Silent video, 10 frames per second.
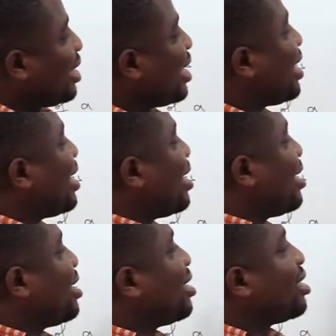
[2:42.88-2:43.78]

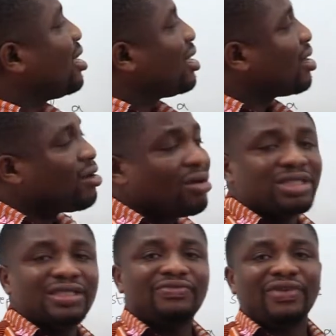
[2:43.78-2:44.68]
the
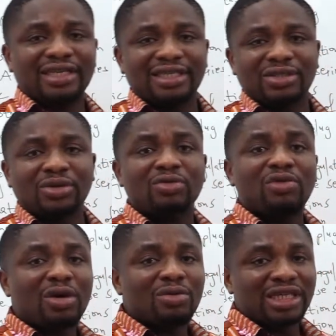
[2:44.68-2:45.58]
clotting factors or the
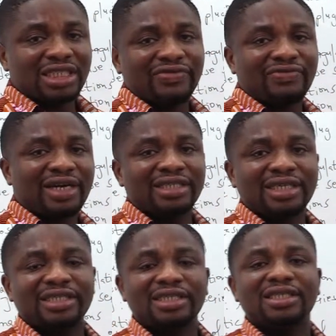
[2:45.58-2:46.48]
coagulation
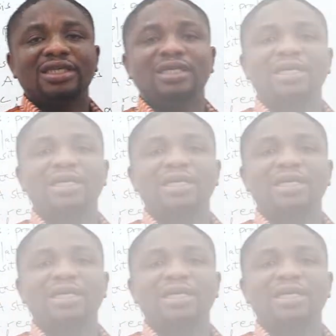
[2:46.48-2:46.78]
factors,